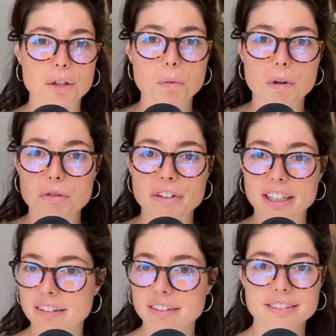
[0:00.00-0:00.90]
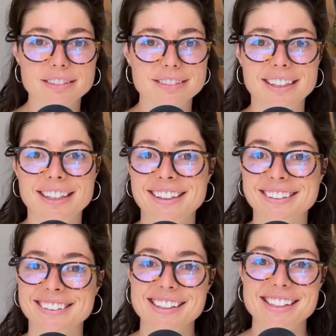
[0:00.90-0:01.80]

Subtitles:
interwoven. Yeah,